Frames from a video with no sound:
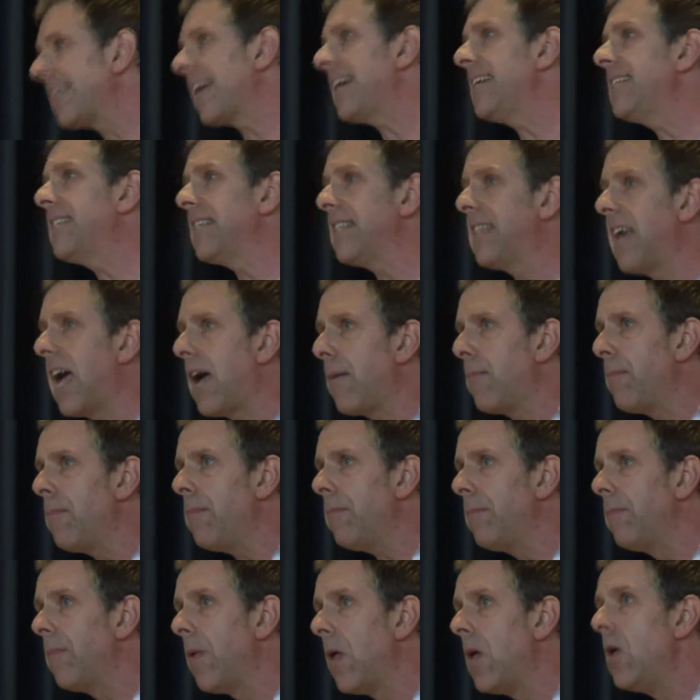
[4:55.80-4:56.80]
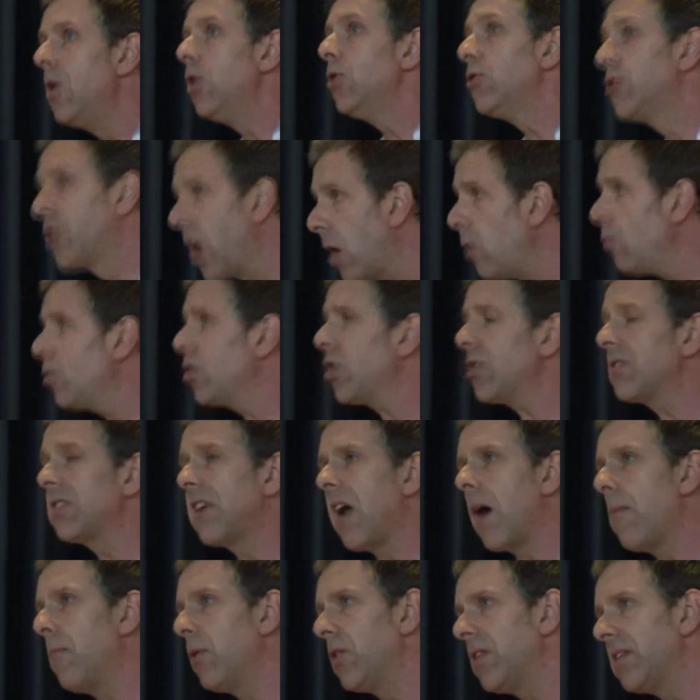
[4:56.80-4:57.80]
say to them, don't just
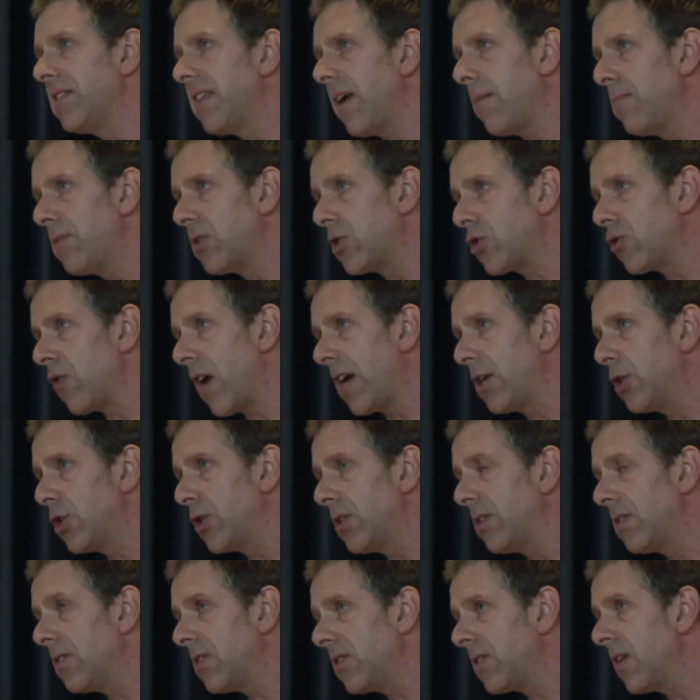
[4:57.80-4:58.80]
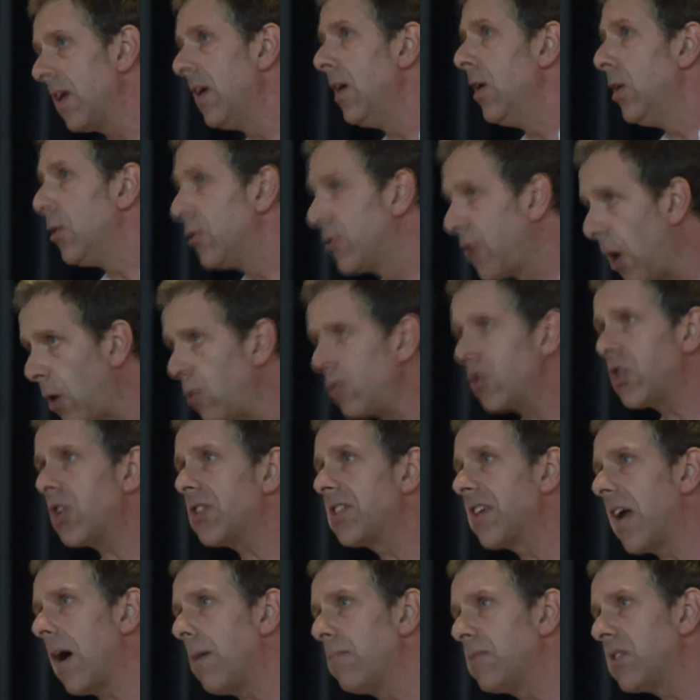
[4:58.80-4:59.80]
come on the demonstrations, Don't
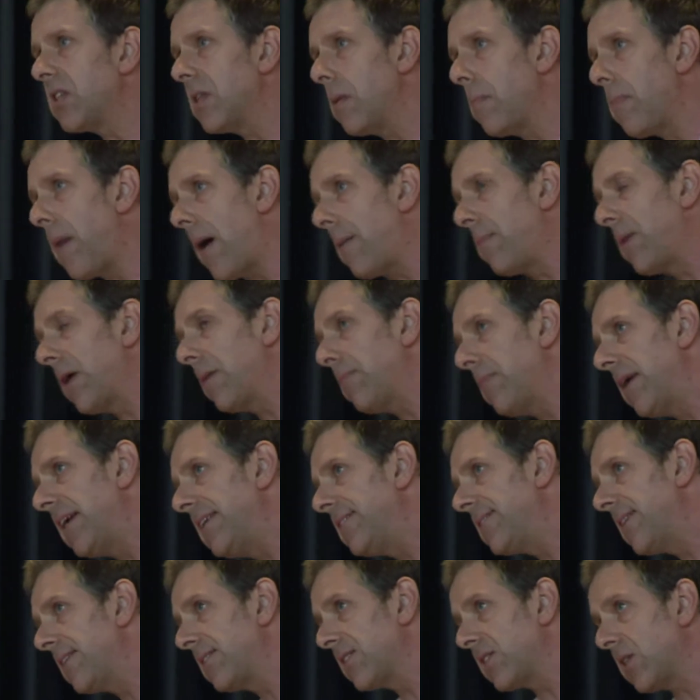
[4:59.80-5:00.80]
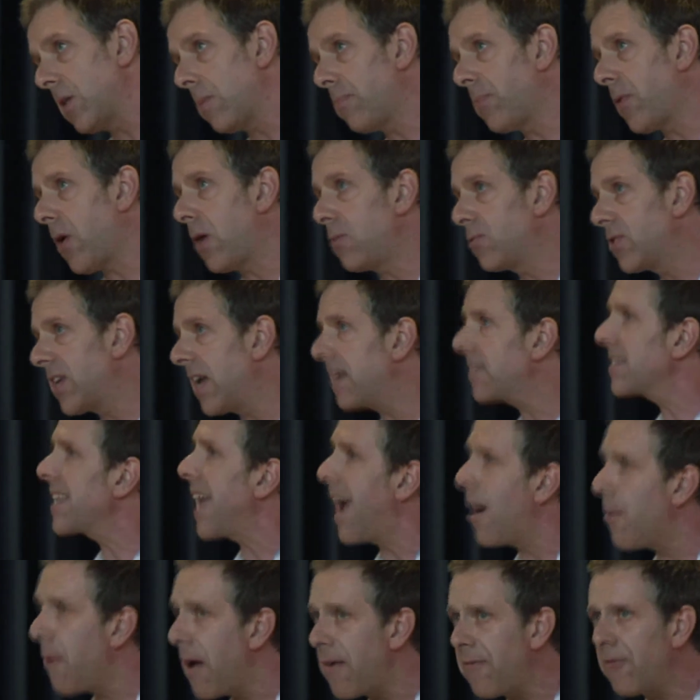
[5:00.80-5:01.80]
just come to the public meetings and the protests,
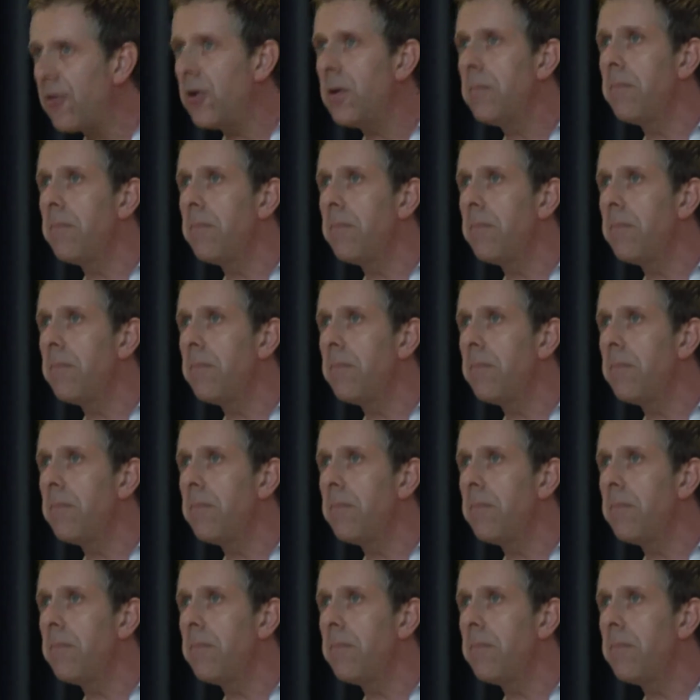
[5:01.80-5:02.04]
however